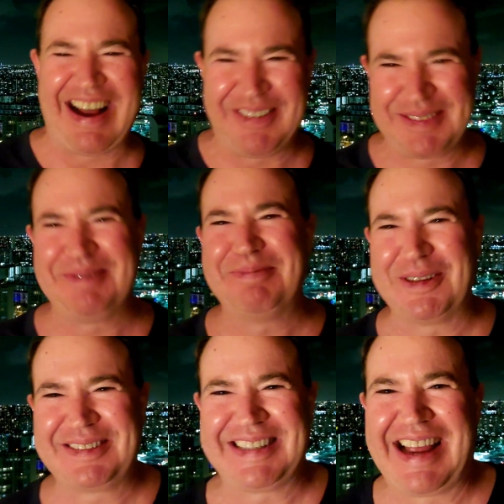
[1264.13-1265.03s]
out,
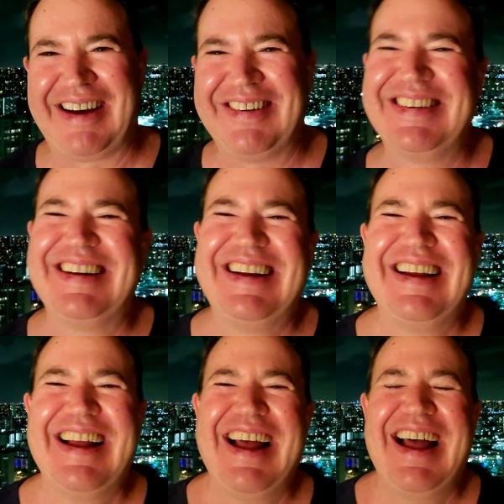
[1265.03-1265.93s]
mostly out,
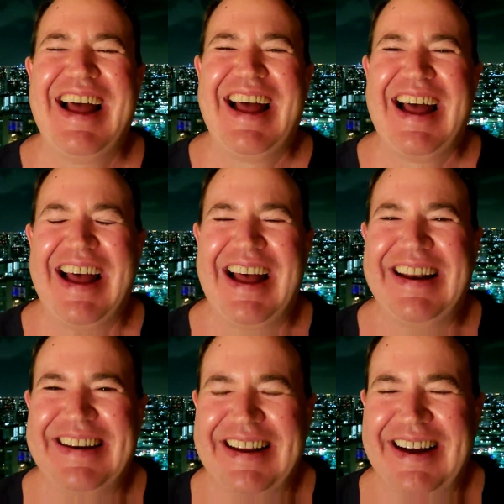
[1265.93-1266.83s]

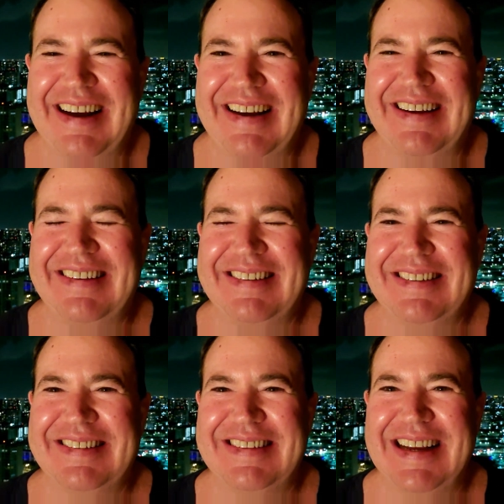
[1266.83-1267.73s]
and uh,
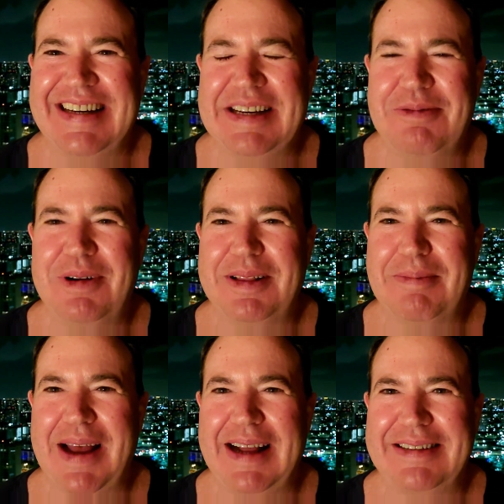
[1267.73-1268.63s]
and he won the
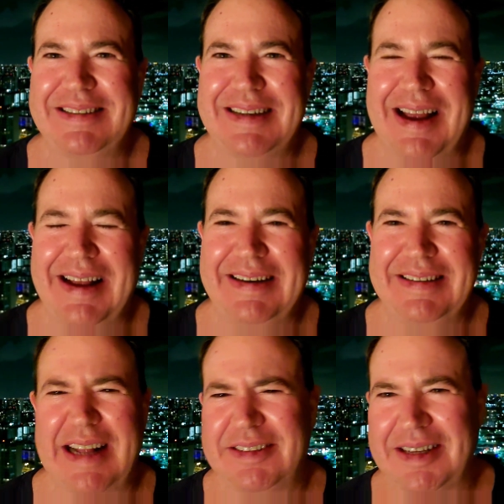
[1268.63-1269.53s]
match.
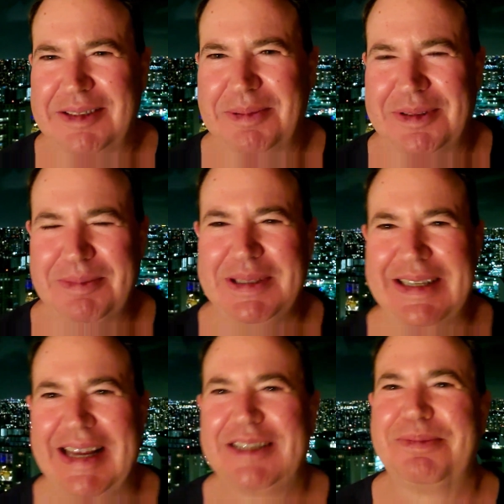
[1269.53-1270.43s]
And that's not supposed to be the
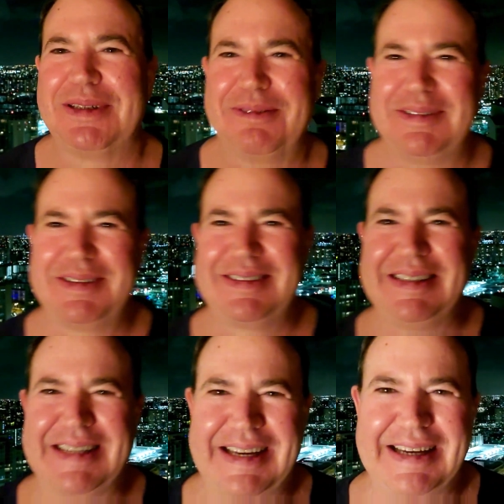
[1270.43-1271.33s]
case, but it was
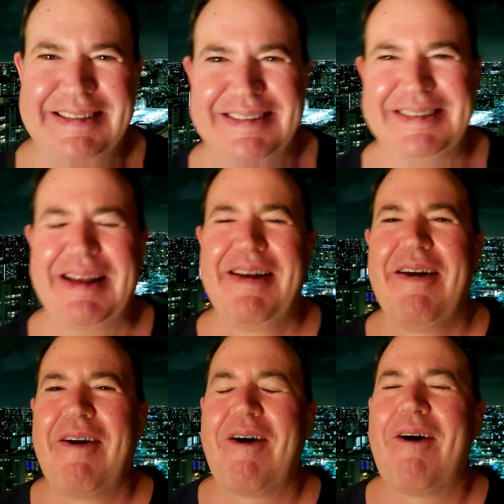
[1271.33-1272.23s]
the case.
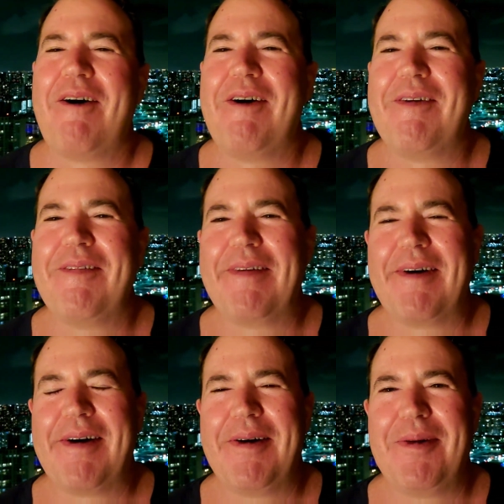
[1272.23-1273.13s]
And
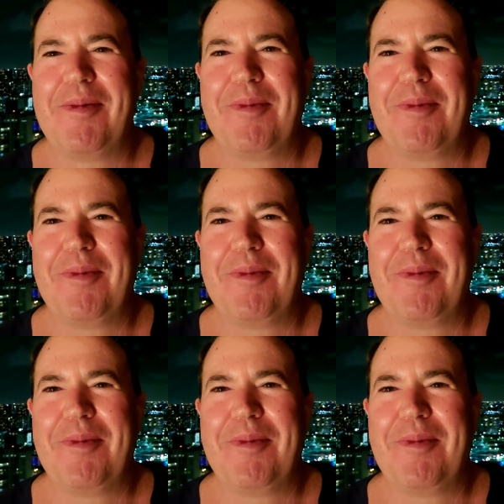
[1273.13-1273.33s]
um,